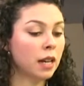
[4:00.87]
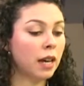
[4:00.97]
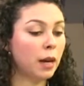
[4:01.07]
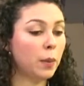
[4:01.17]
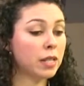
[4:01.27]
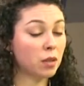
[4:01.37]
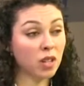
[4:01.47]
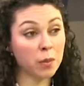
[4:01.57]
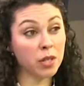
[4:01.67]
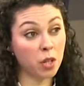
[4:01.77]
um, and
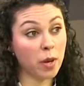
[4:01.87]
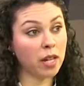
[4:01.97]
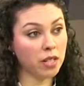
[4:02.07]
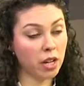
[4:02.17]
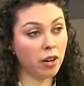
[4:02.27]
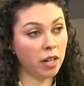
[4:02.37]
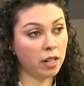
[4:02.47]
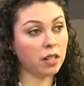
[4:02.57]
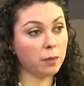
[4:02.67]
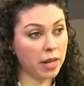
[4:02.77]
sometimes a humanitarian
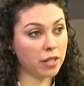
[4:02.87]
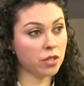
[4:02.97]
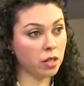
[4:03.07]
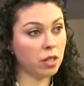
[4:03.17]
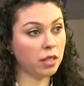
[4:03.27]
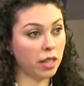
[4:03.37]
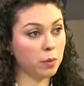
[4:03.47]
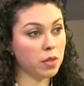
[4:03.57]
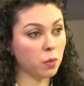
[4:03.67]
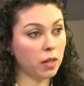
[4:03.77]
and compassionate claim
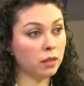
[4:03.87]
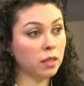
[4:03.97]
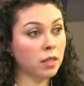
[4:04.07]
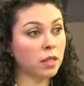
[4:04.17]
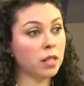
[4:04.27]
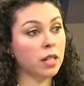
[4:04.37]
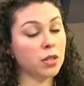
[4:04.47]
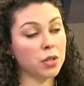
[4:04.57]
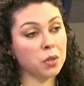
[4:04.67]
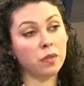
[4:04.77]
as well. Mm-hmm. It's
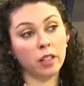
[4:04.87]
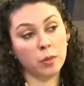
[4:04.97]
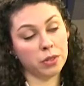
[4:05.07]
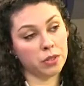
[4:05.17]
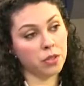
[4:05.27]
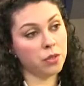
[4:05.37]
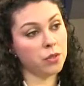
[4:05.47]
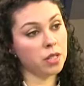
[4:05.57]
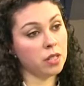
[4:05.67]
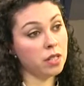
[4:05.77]
also available to
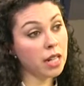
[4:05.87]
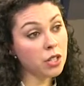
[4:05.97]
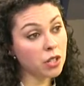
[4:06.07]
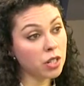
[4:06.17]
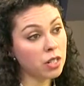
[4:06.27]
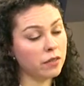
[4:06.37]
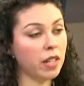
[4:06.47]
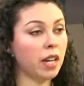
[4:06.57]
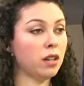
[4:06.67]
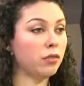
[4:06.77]
those in detention. If they
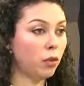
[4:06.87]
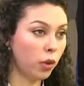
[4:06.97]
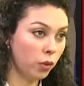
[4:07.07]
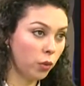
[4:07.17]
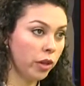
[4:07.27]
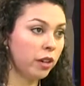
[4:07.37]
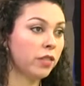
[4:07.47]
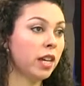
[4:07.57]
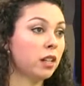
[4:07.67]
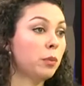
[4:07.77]
can't afford a lawyer,
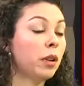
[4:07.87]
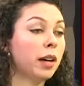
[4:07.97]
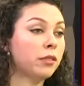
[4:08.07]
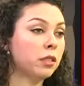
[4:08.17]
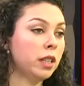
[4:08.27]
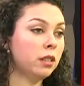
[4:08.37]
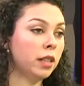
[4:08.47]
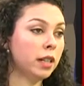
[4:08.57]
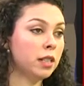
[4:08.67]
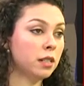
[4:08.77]
they can apply for legal
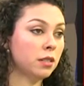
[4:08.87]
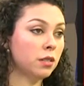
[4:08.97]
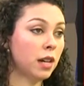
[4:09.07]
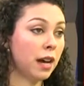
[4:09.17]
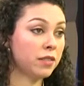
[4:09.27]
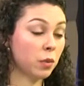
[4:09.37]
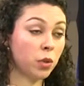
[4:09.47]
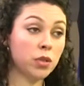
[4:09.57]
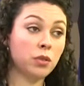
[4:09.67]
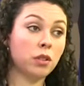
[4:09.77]
aid to have
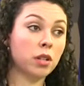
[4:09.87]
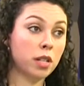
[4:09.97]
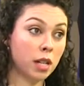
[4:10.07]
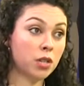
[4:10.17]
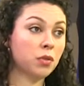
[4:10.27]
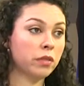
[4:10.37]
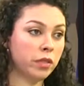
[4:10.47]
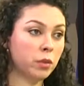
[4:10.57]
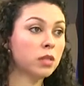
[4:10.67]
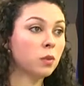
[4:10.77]
someone do their detention
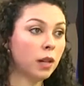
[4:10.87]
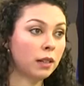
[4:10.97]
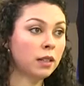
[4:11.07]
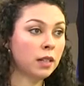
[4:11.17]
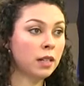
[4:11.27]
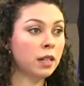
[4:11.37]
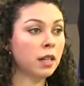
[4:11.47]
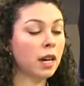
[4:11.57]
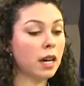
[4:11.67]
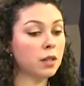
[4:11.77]
review as well.
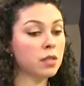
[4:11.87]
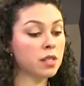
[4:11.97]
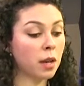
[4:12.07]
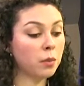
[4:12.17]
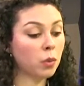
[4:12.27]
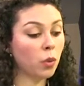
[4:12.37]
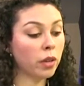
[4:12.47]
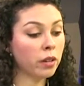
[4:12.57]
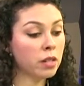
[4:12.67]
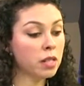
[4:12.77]
Okay. Uh, some
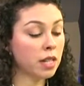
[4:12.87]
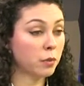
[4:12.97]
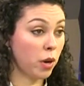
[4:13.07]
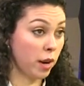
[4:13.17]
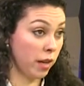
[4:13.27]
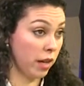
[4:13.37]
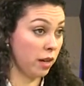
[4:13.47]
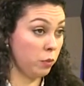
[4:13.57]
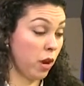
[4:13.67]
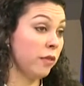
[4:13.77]
lawyers, it, uh,
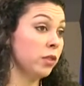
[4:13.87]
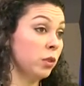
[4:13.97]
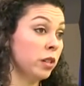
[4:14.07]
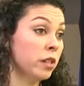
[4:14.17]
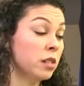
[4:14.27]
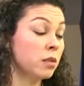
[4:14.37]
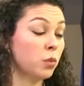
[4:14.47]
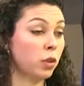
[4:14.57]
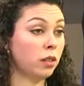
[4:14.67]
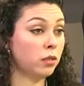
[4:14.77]
private lawyers mm
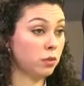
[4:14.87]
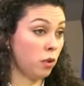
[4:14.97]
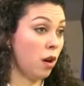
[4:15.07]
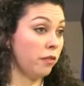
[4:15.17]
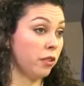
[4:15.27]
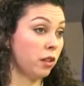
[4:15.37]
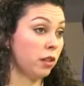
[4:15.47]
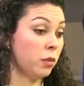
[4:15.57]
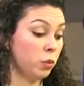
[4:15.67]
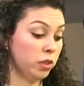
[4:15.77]
-hmm. will
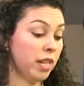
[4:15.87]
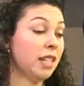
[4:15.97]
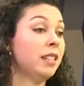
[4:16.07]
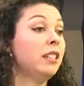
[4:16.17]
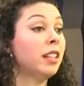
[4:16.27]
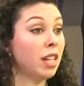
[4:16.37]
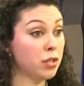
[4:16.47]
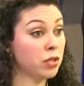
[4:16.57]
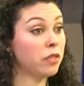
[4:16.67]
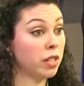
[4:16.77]
offer will take legal aid
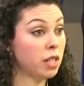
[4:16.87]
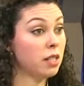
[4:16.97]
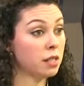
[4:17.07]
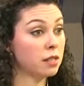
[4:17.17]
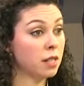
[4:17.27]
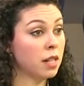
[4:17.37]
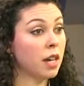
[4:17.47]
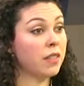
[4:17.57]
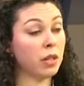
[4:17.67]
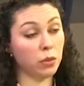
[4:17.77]
certificates okay.
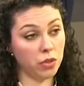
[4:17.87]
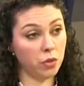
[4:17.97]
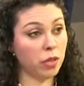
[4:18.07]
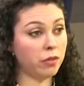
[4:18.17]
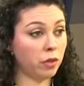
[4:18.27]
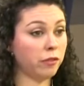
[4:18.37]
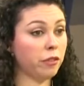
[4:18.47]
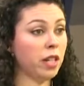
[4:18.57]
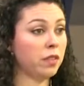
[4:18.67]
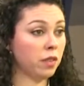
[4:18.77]
and they will do it for
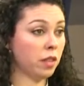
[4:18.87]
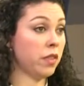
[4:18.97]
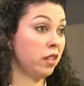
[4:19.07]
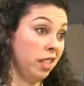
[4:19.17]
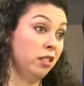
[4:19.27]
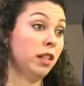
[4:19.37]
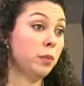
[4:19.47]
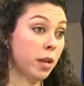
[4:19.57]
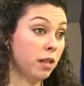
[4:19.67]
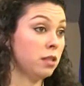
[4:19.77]
free and, and then legal aid
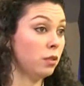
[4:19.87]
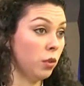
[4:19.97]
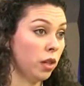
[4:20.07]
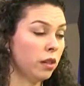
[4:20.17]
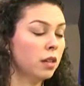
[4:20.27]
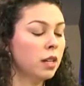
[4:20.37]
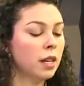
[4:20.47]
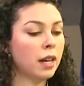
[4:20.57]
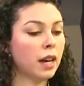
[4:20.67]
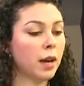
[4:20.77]
pays the lawyer
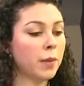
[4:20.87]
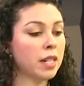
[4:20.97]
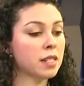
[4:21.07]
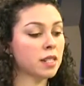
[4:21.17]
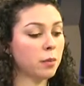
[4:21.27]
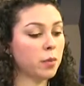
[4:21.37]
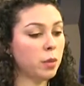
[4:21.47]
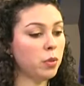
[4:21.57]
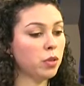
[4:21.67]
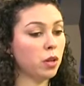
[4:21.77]
okay. Um, and some
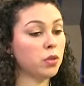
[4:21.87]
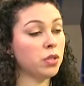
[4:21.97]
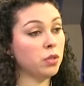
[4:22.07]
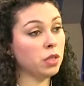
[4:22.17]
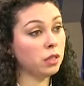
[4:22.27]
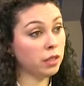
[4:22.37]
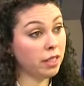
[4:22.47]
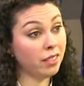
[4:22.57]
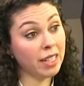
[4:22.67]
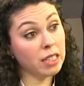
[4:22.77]
people go to
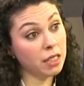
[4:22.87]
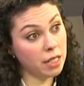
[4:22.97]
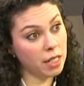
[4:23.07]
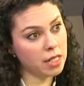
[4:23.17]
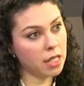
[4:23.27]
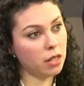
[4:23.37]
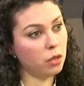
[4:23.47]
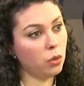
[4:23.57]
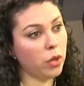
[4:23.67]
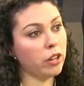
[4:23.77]
legal aid clinics and the
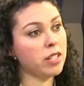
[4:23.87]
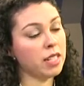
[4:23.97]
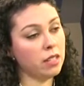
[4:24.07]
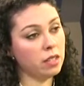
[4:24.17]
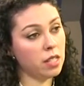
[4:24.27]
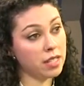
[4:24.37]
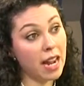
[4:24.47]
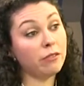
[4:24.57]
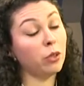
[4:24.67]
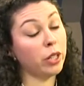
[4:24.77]
lawyers in the
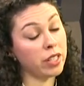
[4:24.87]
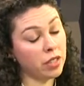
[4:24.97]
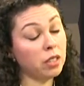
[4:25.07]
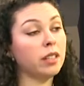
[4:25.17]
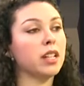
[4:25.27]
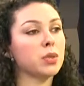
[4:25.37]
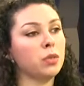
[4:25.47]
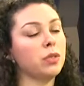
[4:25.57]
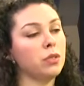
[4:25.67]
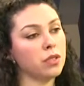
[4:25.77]
staff lawyers at the clinics
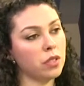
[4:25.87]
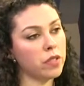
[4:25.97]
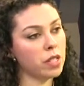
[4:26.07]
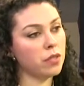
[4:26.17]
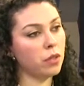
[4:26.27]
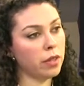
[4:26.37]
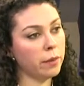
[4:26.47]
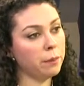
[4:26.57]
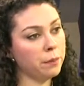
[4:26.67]
will do the services for them